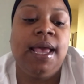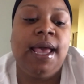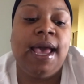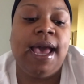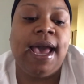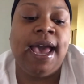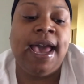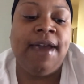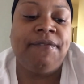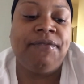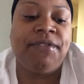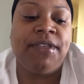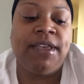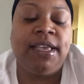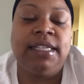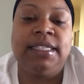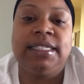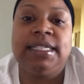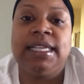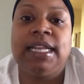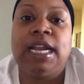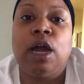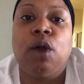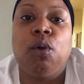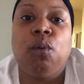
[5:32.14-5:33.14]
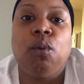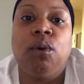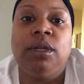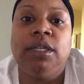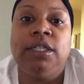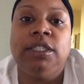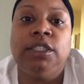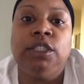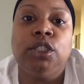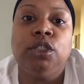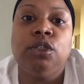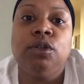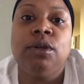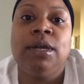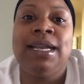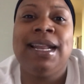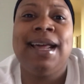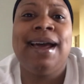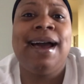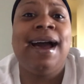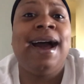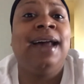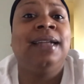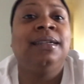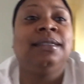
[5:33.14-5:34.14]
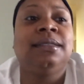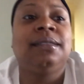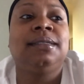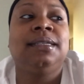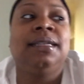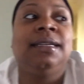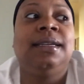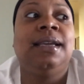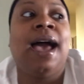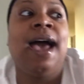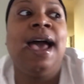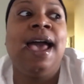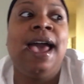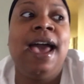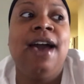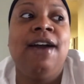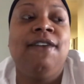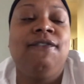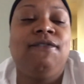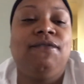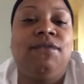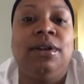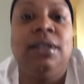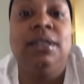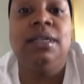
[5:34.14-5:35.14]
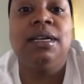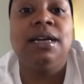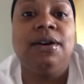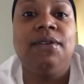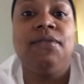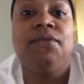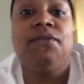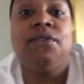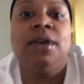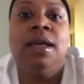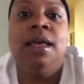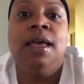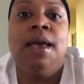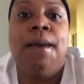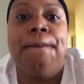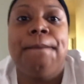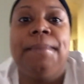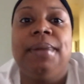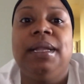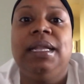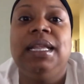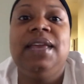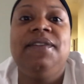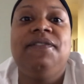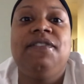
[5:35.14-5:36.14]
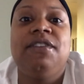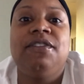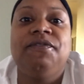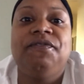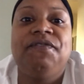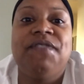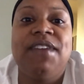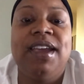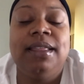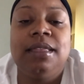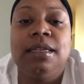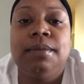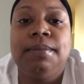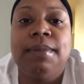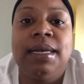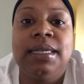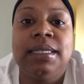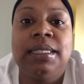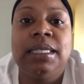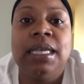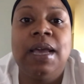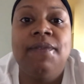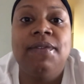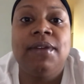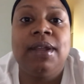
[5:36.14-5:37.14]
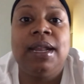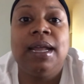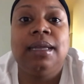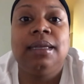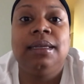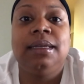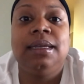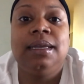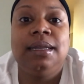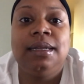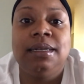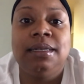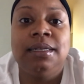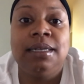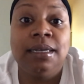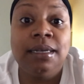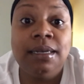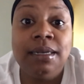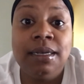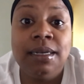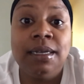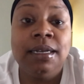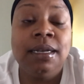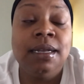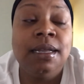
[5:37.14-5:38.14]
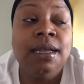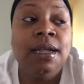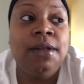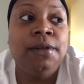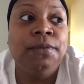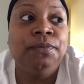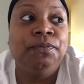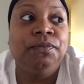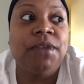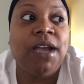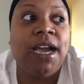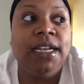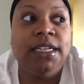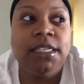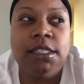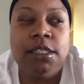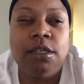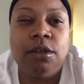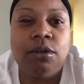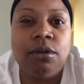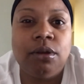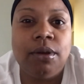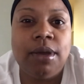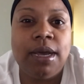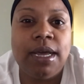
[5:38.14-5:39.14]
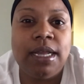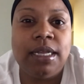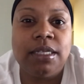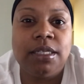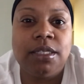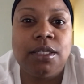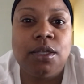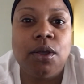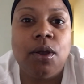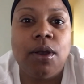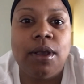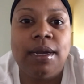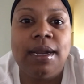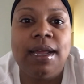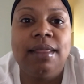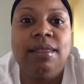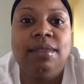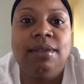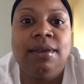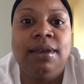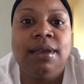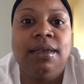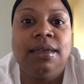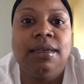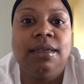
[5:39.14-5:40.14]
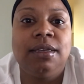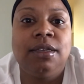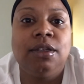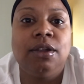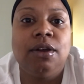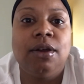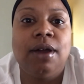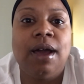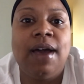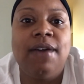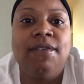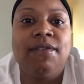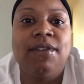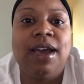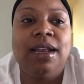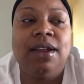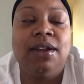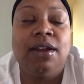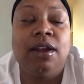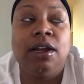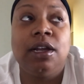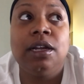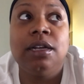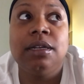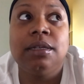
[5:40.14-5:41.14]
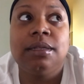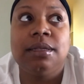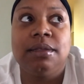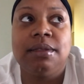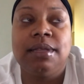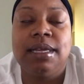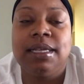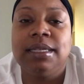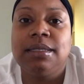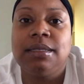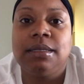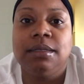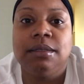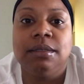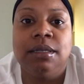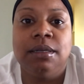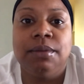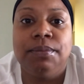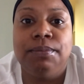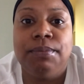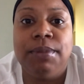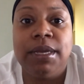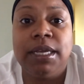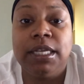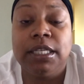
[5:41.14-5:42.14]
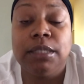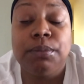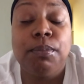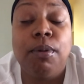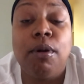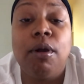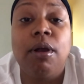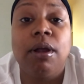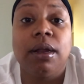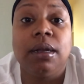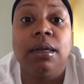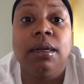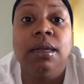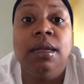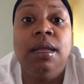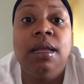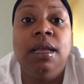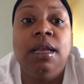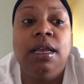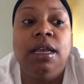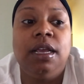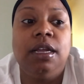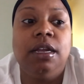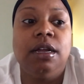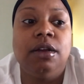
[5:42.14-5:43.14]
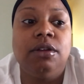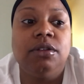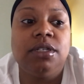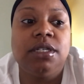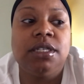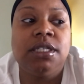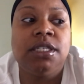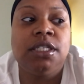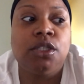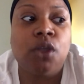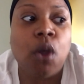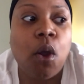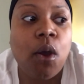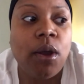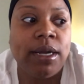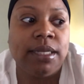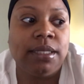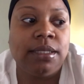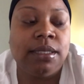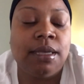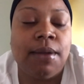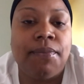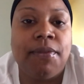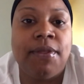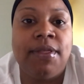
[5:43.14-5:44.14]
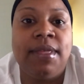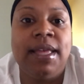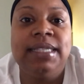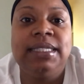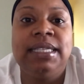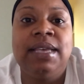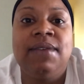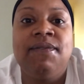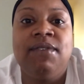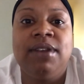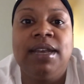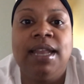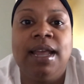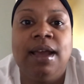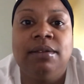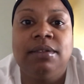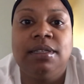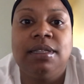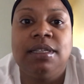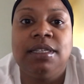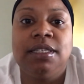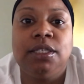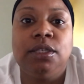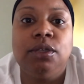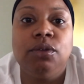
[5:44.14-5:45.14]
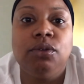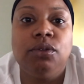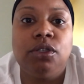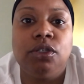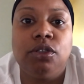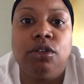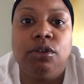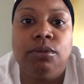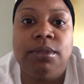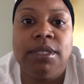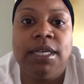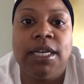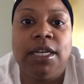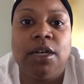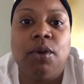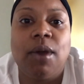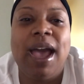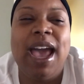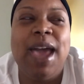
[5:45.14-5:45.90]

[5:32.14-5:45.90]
I have things that I want to do. And I have enough belief and faith in myself that I can get it done. I just don't know how to start. And I think, you know, I've kind of heard that that's the biggest part, you know, just starting something. That's even down to this YouTube channel.